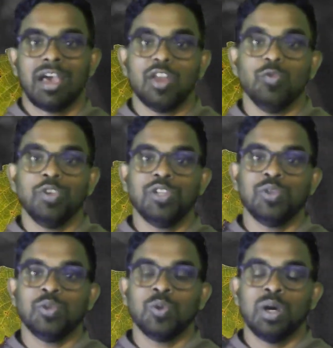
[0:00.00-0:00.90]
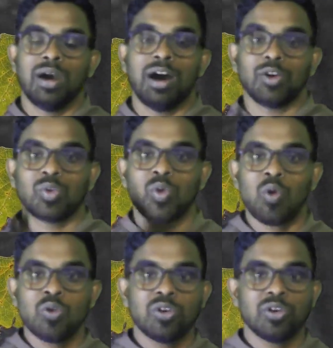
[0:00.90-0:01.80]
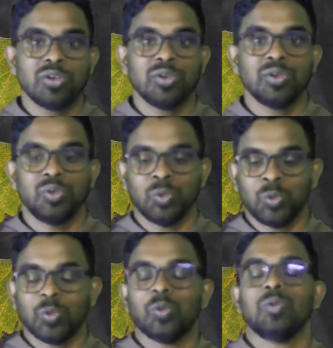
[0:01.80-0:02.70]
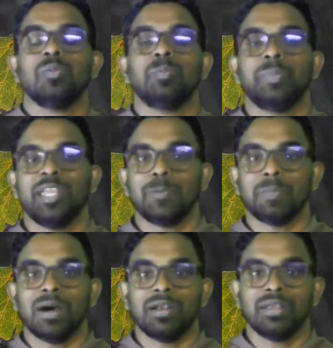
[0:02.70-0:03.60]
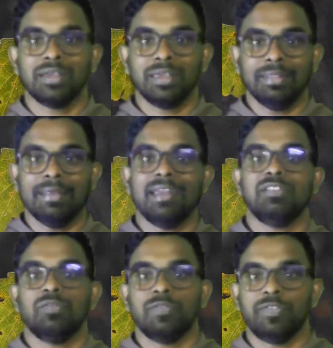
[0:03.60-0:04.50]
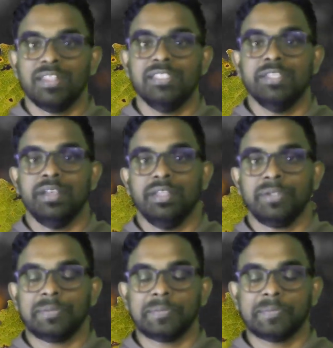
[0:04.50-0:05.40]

and we too are called to take part in that faith journey.